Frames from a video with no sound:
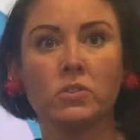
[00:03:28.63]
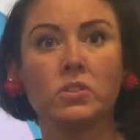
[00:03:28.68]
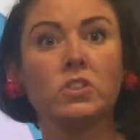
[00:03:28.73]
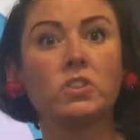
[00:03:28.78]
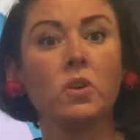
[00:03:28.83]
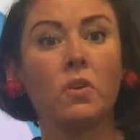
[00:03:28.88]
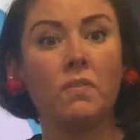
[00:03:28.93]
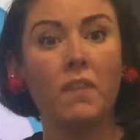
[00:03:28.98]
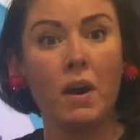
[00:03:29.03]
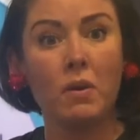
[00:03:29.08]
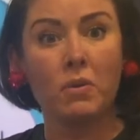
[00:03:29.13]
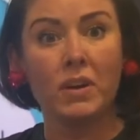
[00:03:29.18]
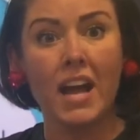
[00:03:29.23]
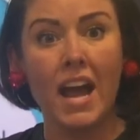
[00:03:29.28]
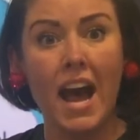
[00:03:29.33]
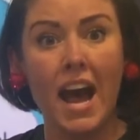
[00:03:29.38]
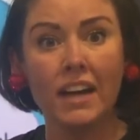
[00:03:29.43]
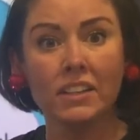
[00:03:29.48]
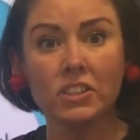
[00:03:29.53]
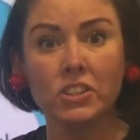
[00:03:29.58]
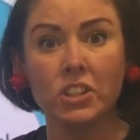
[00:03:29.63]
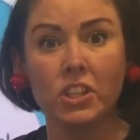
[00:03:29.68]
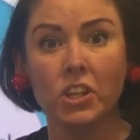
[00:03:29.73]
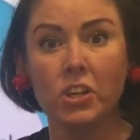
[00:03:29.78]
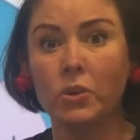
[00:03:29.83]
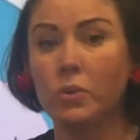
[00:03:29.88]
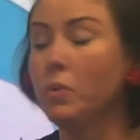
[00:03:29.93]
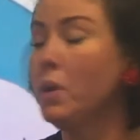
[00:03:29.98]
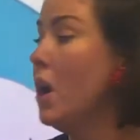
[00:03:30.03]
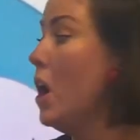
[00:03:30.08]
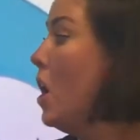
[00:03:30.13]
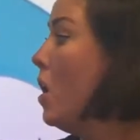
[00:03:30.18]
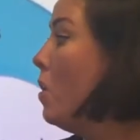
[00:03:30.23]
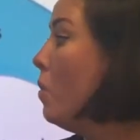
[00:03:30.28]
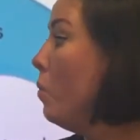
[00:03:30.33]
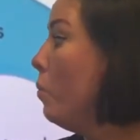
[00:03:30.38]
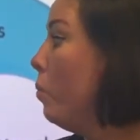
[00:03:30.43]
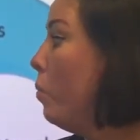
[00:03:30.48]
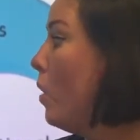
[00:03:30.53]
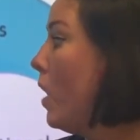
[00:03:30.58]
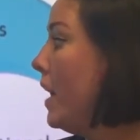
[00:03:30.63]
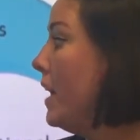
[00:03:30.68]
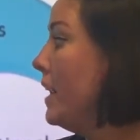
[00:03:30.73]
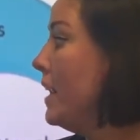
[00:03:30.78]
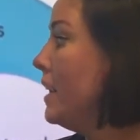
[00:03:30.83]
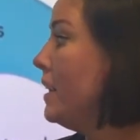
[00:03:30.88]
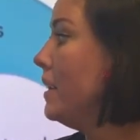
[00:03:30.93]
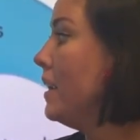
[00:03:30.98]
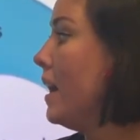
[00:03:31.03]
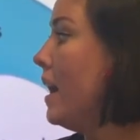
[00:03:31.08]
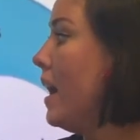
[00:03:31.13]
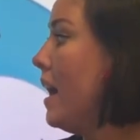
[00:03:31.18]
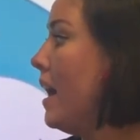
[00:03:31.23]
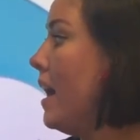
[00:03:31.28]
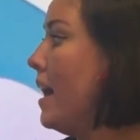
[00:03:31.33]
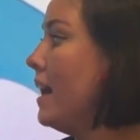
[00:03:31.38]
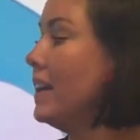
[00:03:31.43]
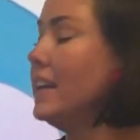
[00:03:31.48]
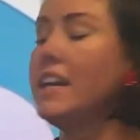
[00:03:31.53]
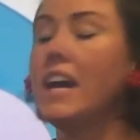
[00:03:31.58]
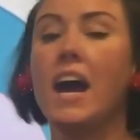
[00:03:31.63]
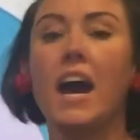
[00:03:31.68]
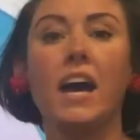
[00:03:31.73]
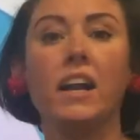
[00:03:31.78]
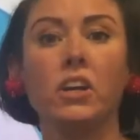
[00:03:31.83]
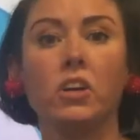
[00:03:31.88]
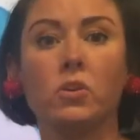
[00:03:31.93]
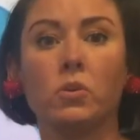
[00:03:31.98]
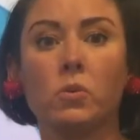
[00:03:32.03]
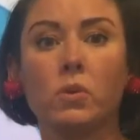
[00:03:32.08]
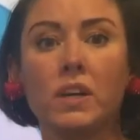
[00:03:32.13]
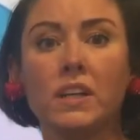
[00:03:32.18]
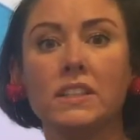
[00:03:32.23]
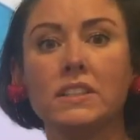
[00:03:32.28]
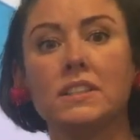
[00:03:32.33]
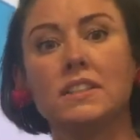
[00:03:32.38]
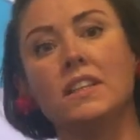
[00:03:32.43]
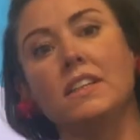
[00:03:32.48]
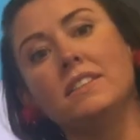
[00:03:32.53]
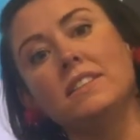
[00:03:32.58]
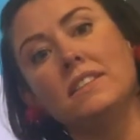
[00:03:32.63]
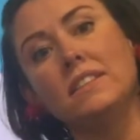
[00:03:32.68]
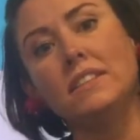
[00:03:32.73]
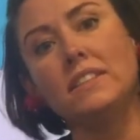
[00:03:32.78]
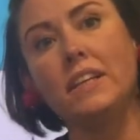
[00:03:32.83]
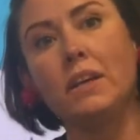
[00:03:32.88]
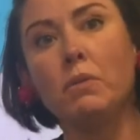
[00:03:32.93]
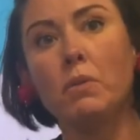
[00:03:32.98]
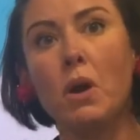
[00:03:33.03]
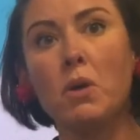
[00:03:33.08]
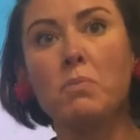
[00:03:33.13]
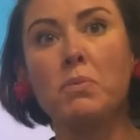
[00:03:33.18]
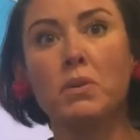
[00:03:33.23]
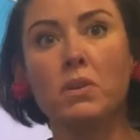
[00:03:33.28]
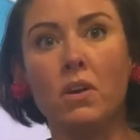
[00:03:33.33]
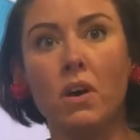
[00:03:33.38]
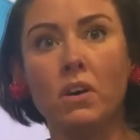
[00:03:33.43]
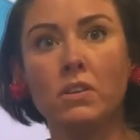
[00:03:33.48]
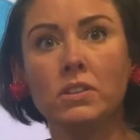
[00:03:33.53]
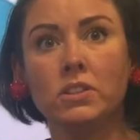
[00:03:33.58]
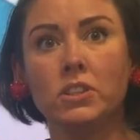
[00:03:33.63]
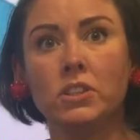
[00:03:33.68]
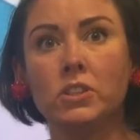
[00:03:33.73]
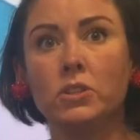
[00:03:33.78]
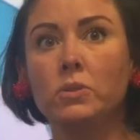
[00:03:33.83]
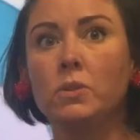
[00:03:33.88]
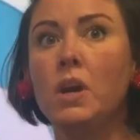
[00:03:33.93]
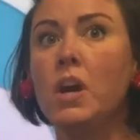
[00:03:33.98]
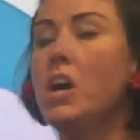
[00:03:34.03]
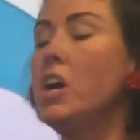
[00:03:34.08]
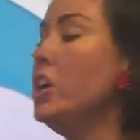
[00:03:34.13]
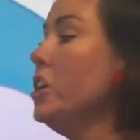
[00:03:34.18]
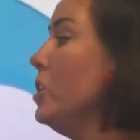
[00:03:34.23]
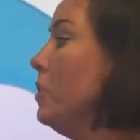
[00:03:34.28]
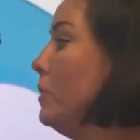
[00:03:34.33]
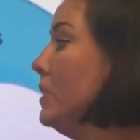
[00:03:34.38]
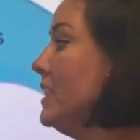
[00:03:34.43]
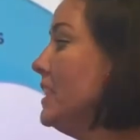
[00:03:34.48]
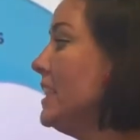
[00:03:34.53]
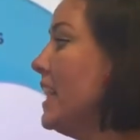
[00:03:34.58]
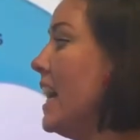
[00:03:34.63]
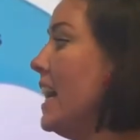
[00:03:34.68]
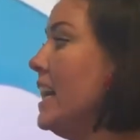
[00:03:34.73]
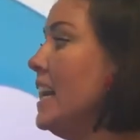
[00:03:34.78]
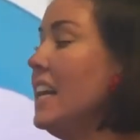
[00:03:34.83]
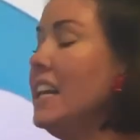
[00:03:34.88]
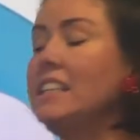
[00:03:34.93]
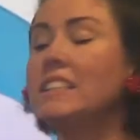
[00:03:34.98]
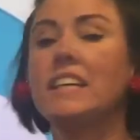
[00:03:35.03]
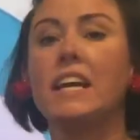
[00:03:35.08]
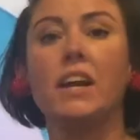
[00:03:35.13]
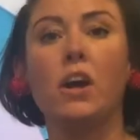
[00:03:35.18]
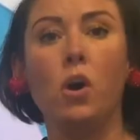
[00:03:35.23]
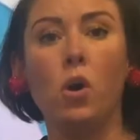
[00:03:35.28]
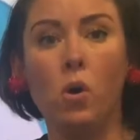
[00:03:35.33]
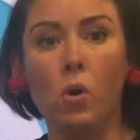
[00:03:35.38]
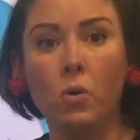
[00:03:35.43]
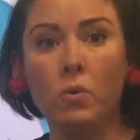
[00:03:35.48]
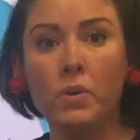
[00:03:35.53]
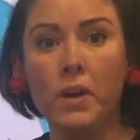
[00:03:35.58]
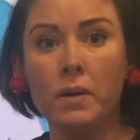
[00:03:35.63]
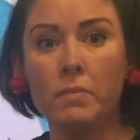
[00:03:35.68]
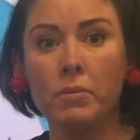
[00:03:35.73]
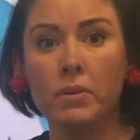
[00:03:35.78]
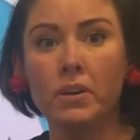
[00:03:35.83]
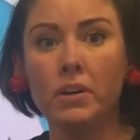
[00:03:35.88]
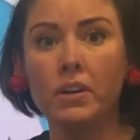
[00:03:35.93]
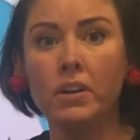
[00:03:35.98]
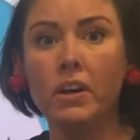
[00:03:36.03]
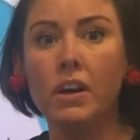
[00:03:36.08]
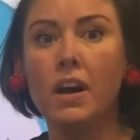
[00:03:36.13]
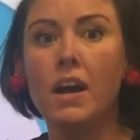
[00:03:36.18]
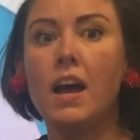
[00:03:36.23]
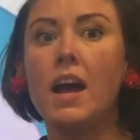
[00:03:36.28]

So if I were to ask you what categories is 0 belong to, you would say it is a whole number,